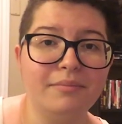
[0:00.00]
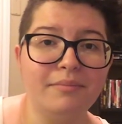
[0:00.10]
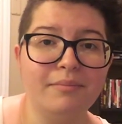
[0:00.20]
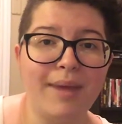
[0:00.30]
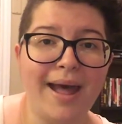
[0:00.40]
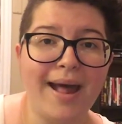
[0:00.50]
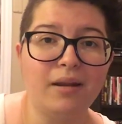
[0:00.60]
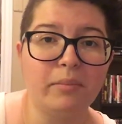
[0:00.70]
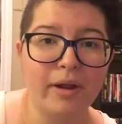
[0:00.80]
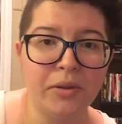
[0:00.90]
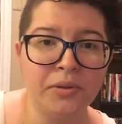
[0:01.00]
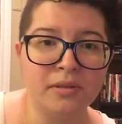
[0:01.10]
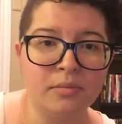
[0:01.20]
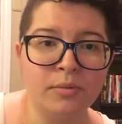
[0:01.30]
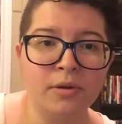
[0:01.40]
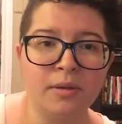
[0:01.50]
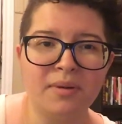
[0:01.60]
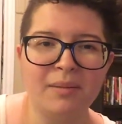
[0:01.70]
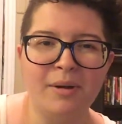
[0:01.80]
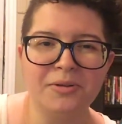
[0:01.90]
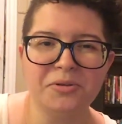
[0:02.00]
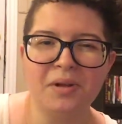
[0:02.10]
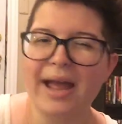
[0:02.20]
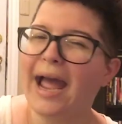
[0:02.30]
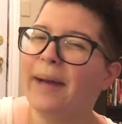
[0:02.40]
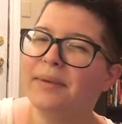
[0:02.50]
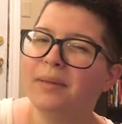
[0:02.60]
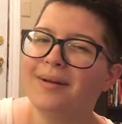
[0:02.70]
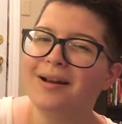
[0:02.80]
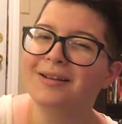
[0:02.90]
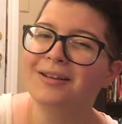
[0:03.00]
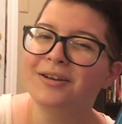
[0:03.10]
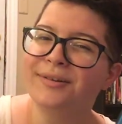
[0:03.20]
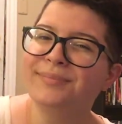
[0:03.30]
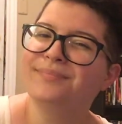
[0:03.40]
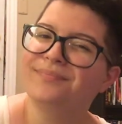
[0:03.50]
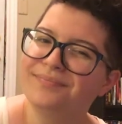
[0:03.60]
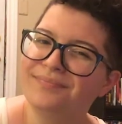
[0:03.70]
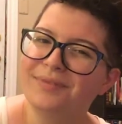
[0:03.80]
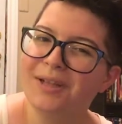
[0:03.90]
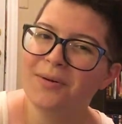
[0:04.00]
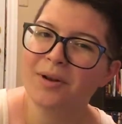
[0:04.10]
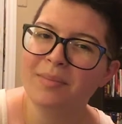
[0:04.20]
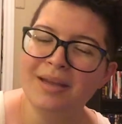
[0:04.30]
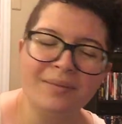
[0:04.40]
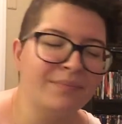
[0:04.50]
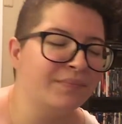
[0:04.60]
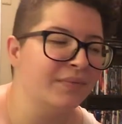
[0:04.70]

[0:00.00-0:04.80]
mad about this book, but I'm also not happy about it either. You know what I mean?